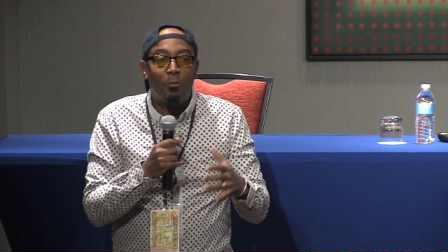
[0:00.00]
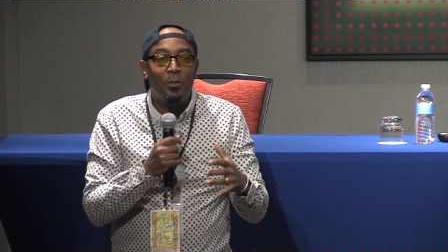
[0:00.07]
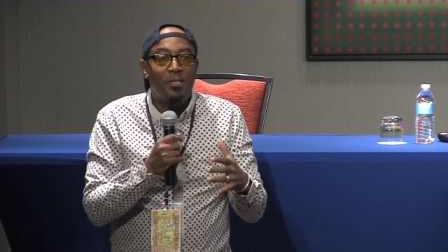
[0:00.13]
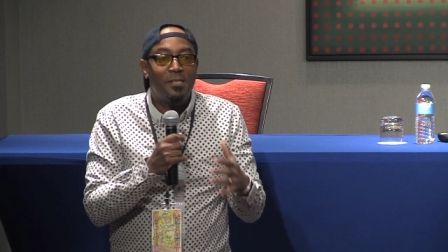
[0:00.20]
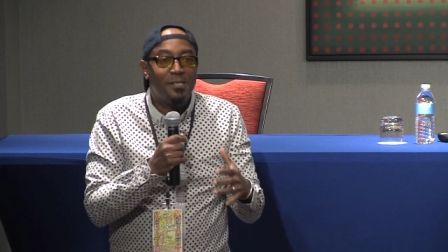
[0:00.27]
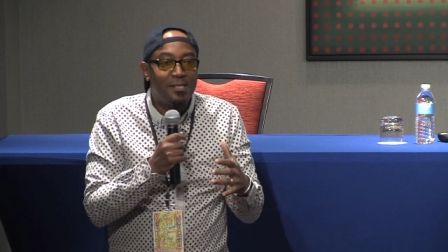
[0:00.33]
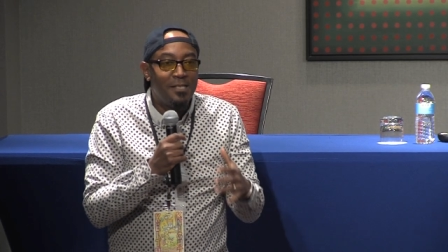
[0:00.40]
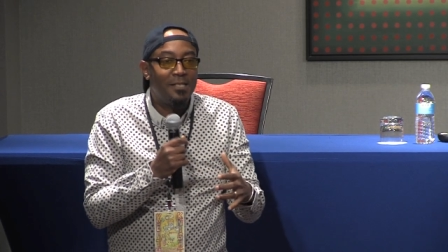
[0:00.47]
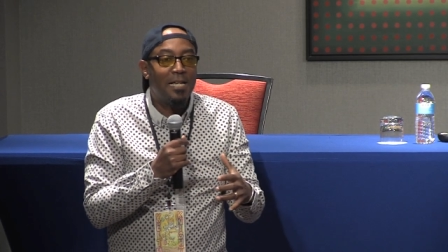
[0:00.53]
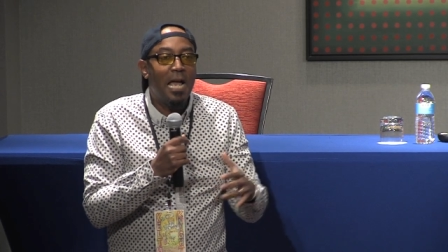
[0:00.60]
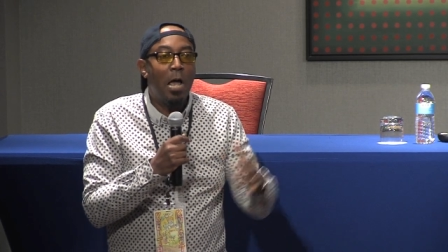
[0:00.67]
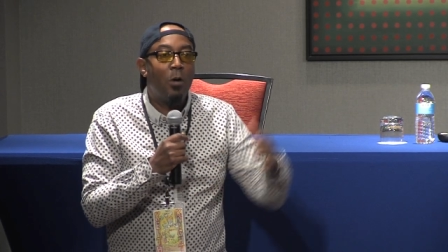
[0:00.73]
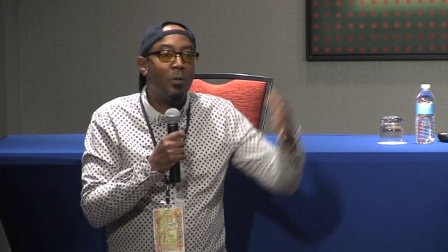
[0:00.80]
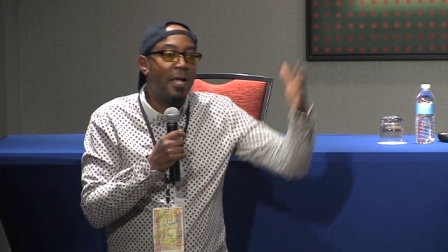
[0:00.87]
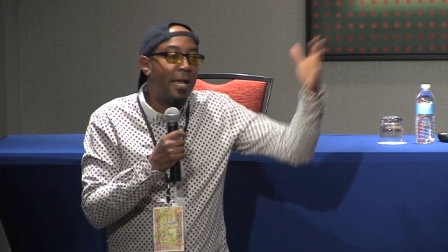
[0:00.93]
we seek
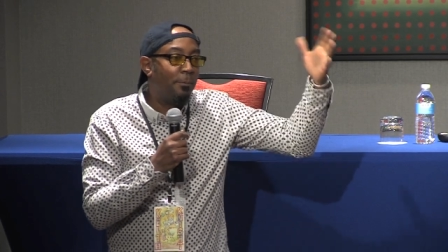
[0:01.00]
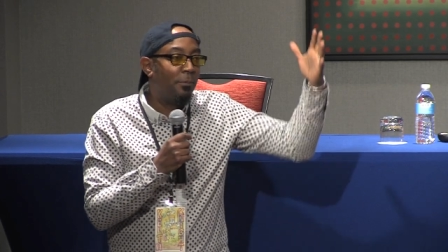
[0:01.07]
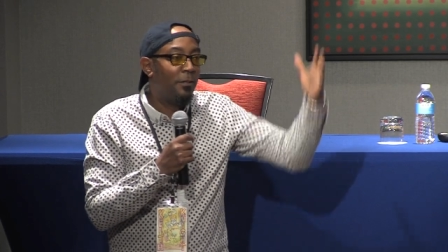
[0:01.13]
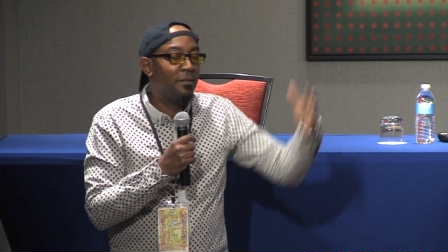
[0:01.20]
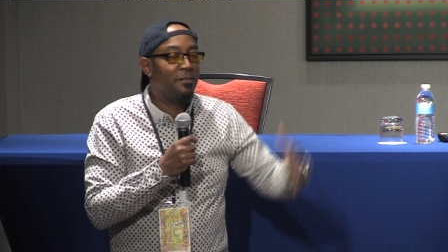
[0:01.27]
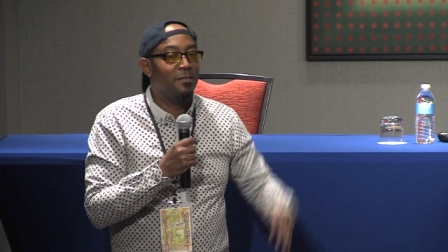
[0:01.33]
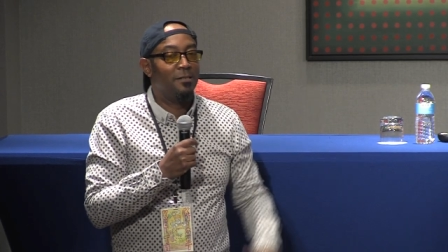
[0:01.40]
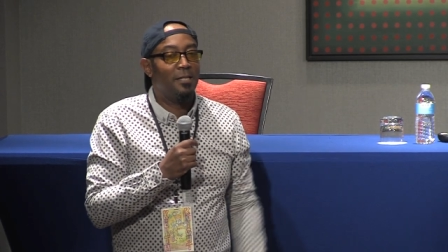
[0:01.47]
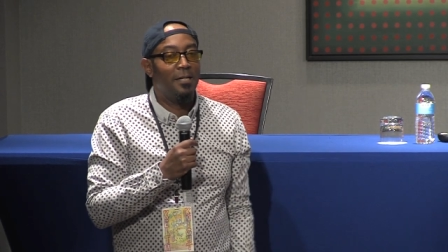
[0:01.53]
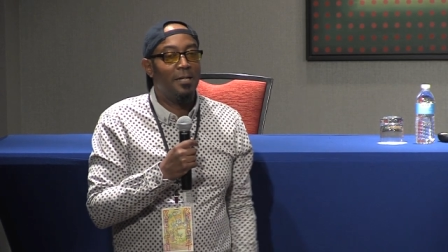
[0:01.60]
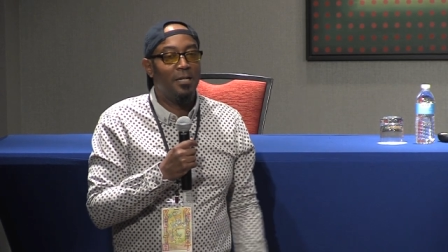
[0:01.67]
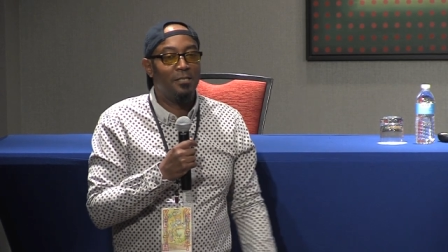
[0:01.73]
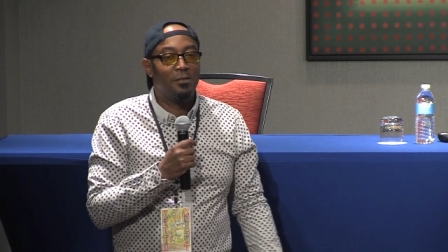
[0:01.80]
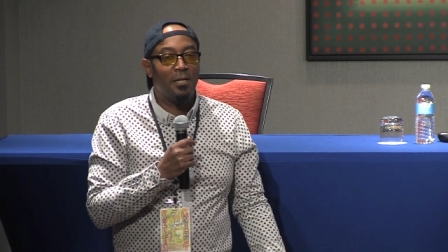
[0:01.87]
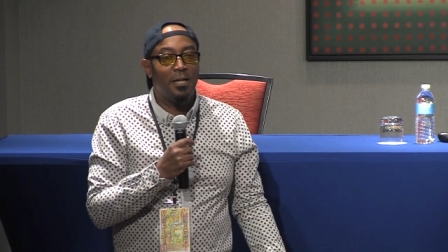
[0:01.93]
out at places like
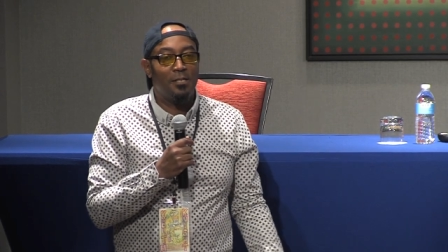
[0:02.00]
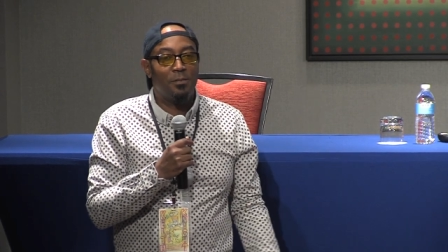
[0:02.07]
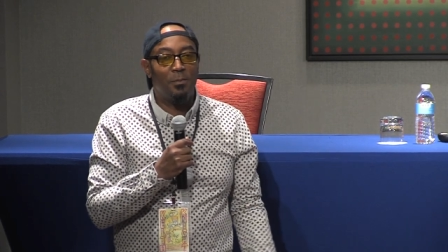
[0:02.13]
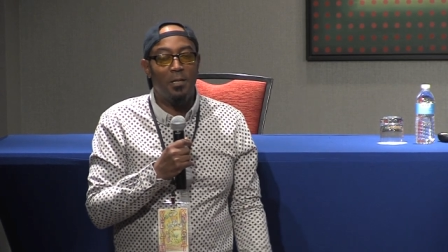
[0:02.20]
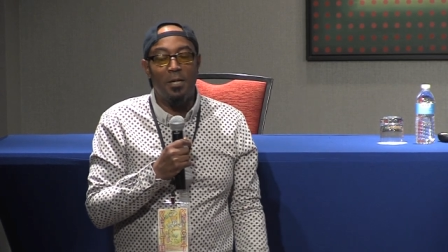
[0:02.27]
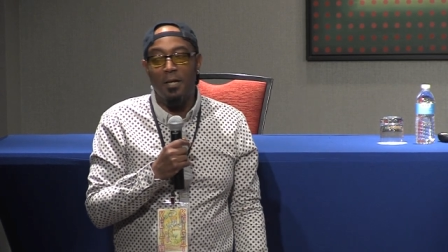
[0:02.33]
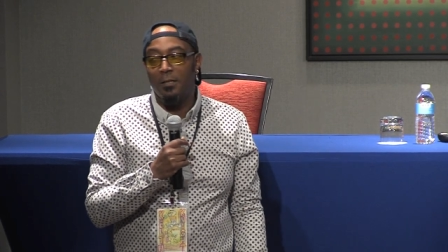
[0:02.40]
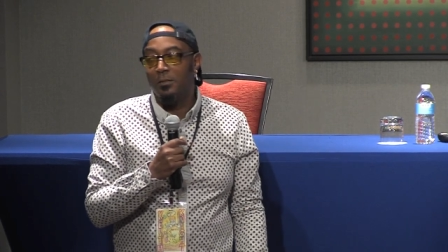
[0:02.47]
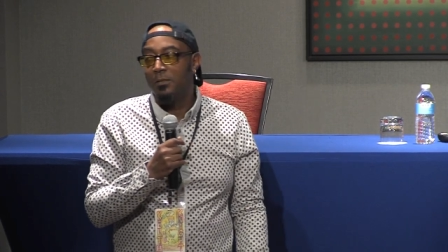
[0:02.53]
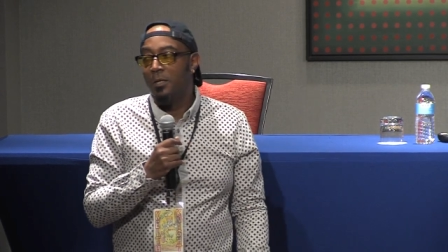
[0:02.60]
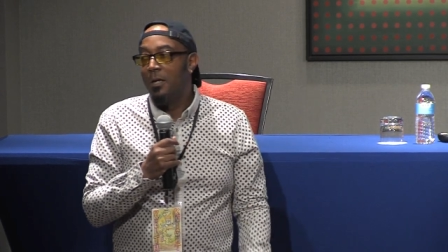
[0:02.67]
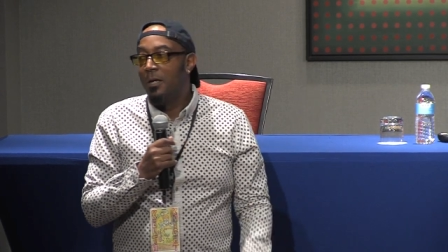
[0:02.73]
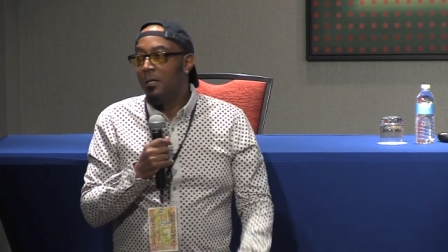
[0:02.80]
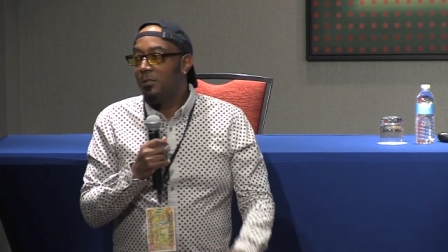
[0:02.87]
SPX.